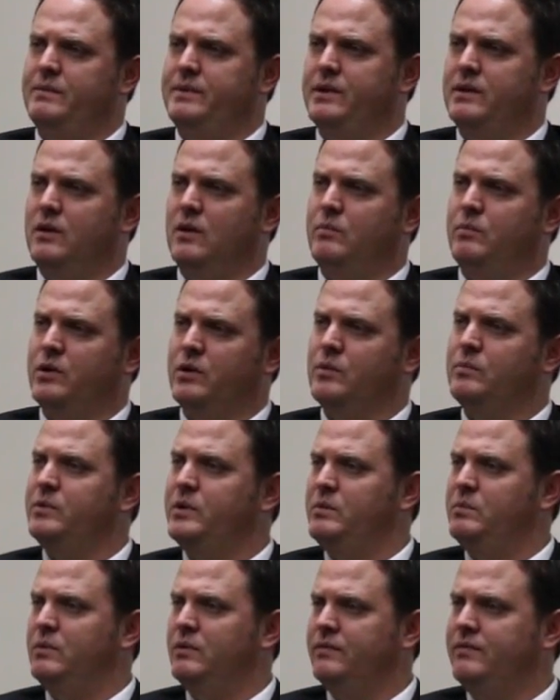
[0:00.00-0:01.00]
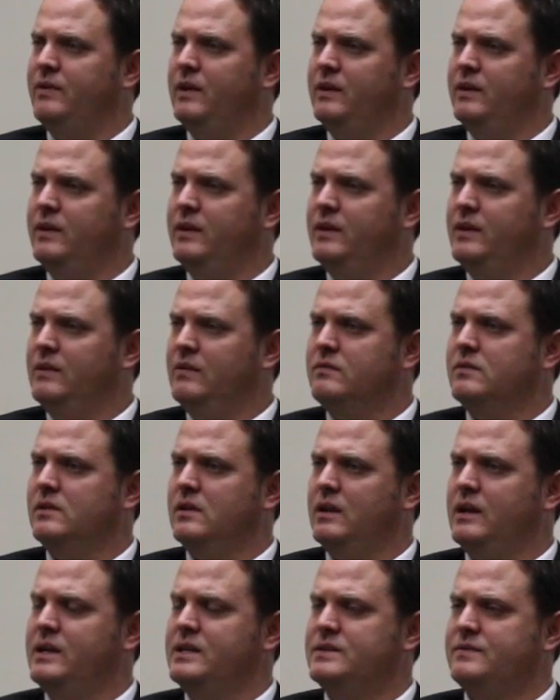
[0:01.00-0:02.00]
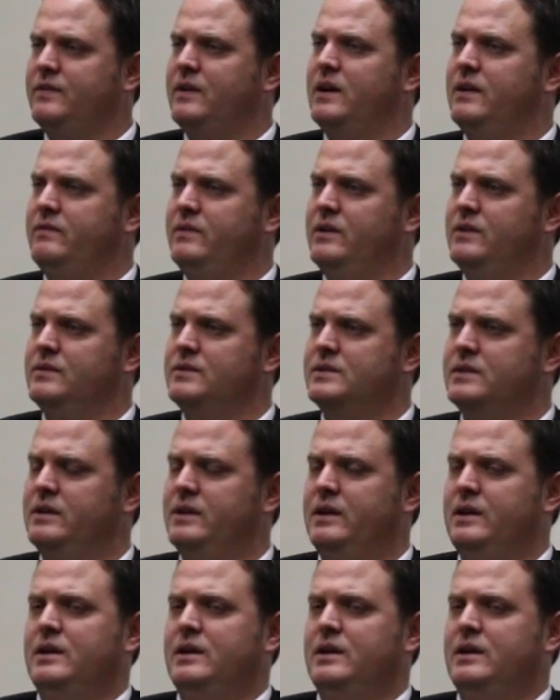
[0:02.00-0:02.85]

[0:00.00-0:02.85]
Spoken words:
we call per pupil funding over the last 5 years.